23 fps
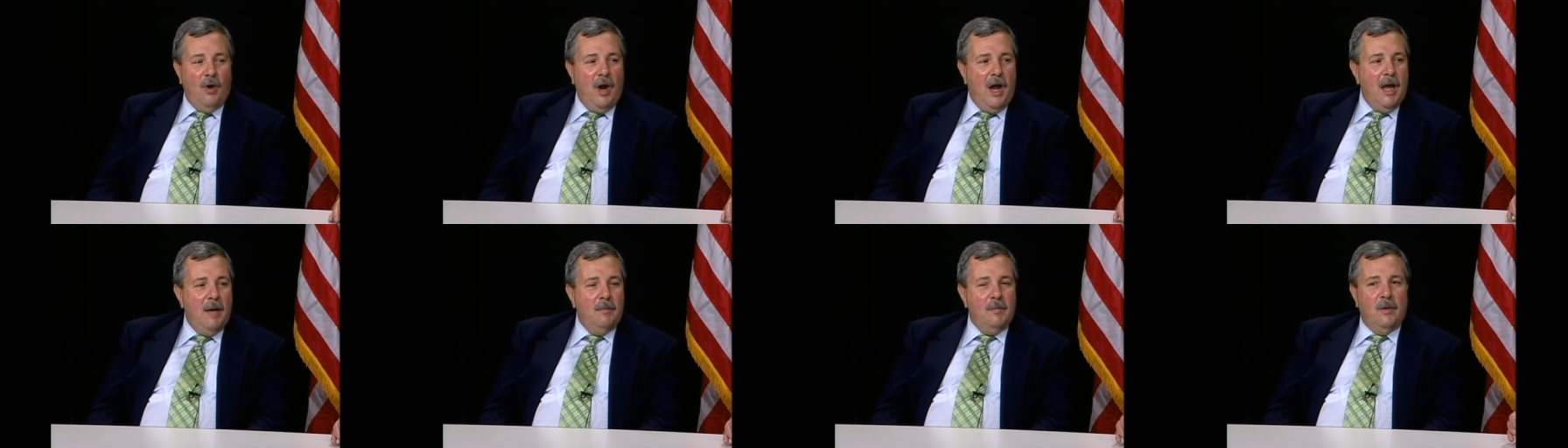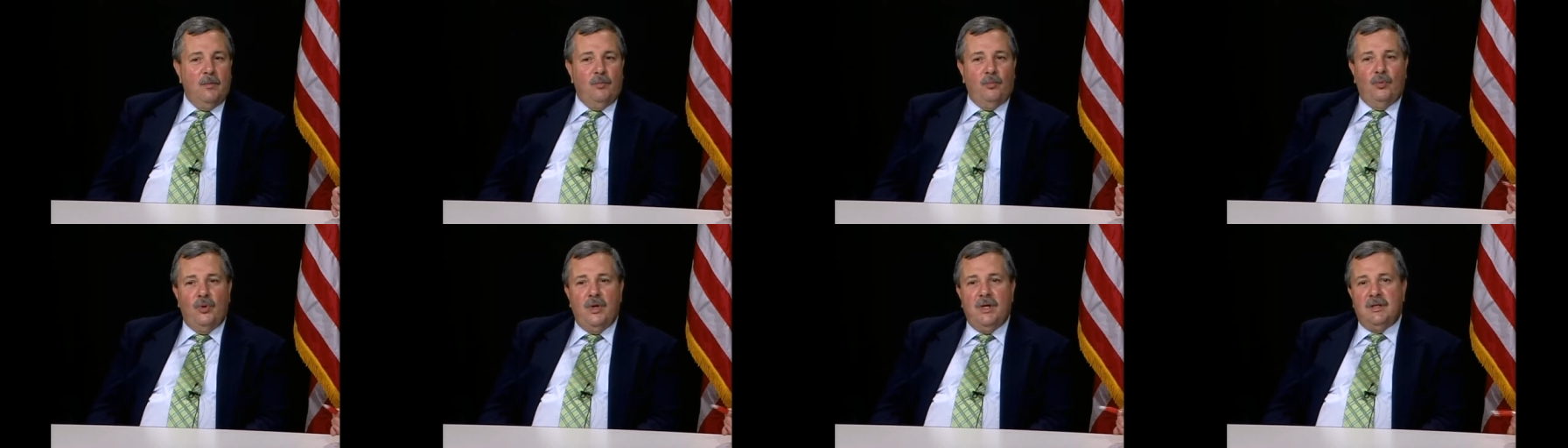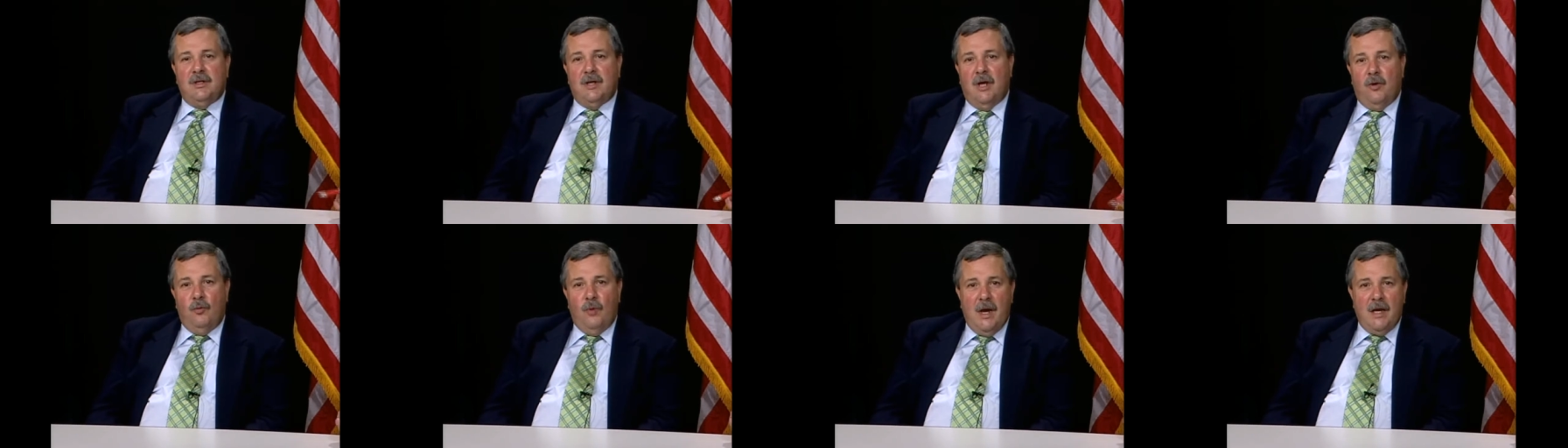crime, it
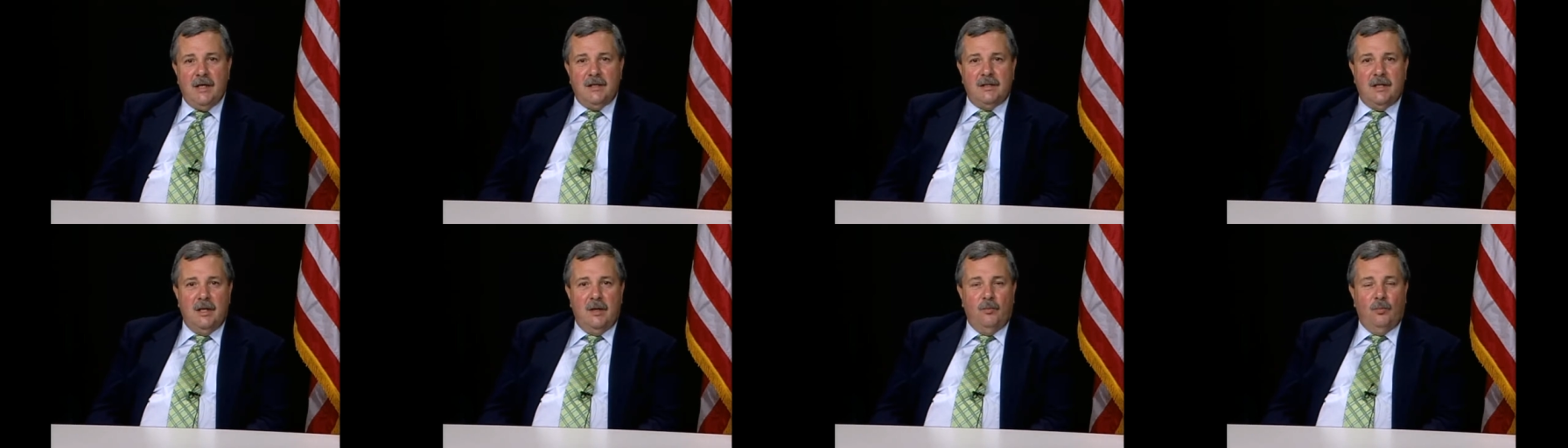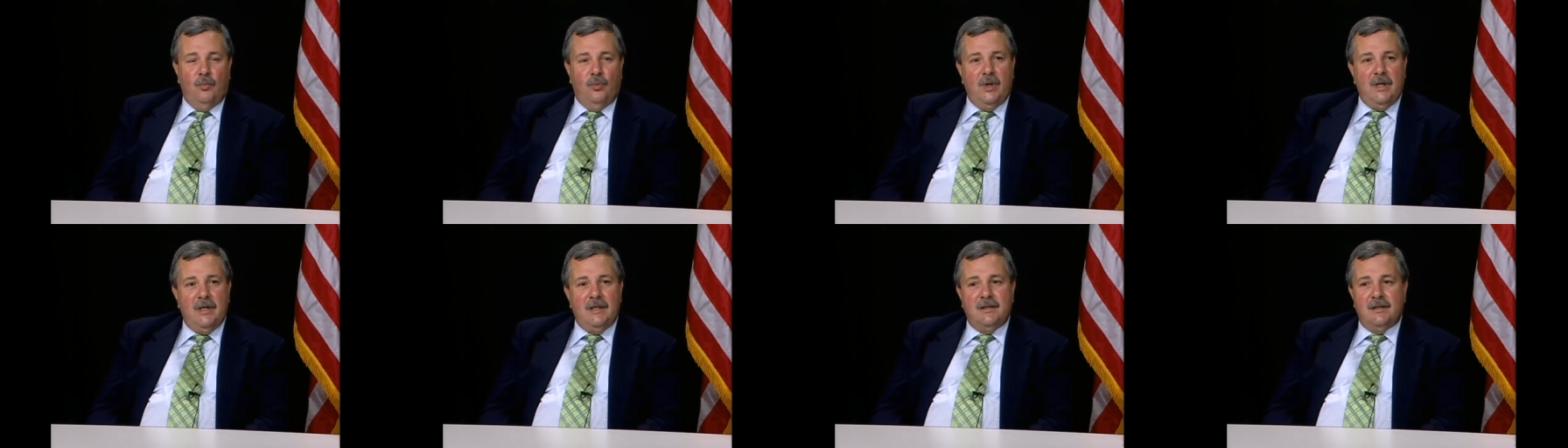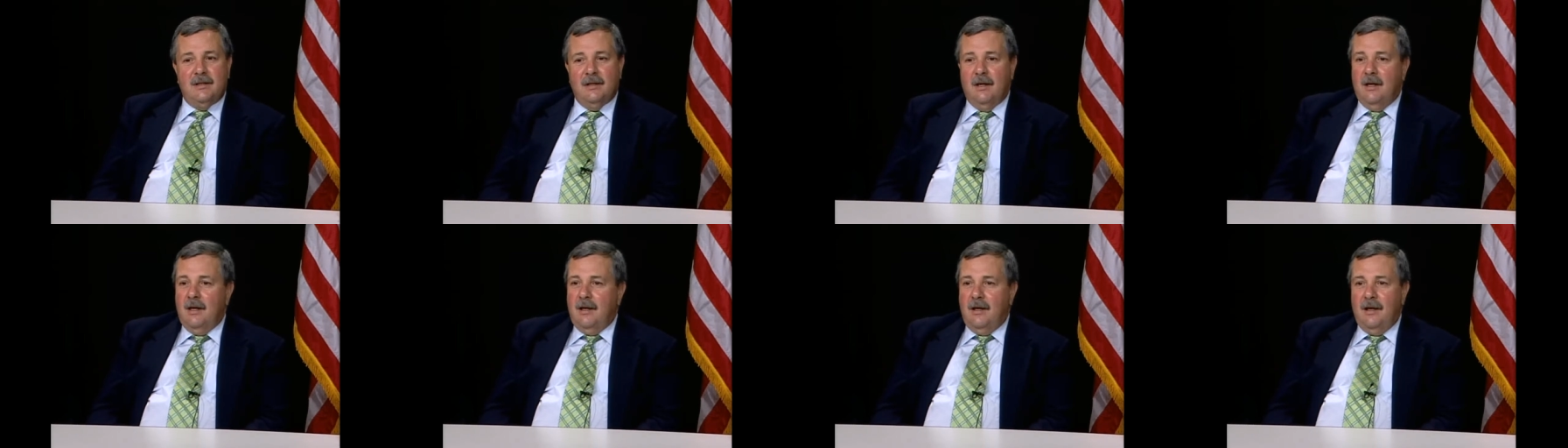breeds unrest, it
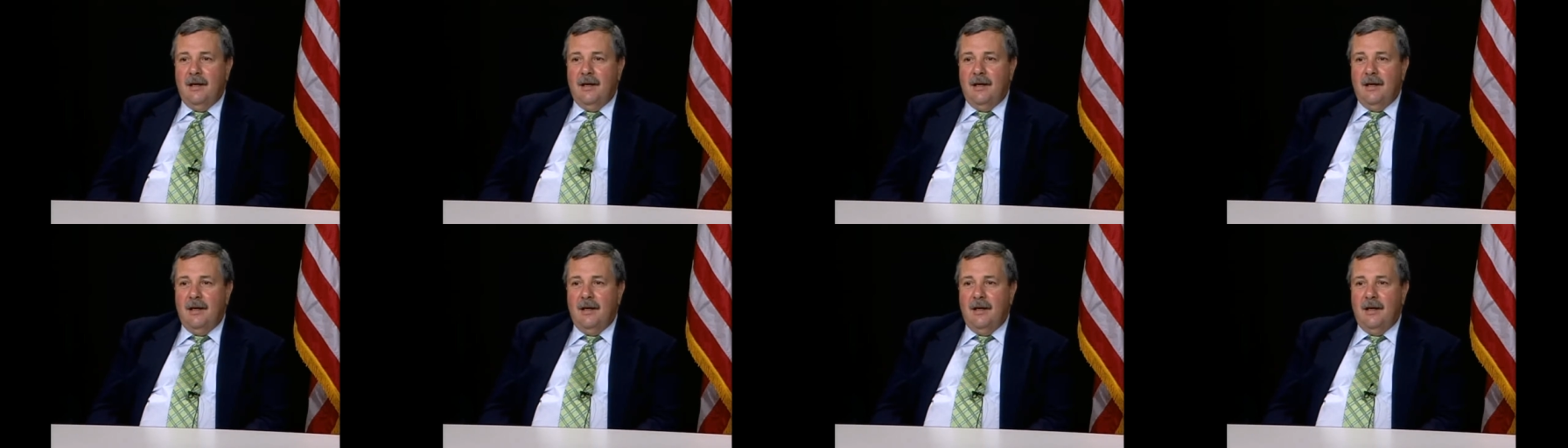breeds